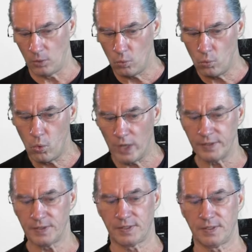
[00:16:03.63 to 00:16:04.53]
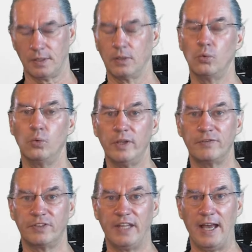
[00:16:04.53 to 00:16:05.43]
once we've
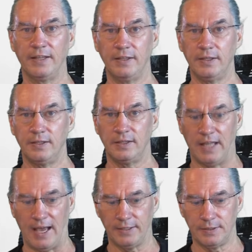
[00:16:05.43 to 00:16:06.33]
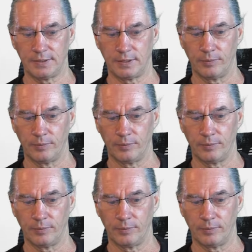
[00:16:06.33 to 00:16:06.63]
done that,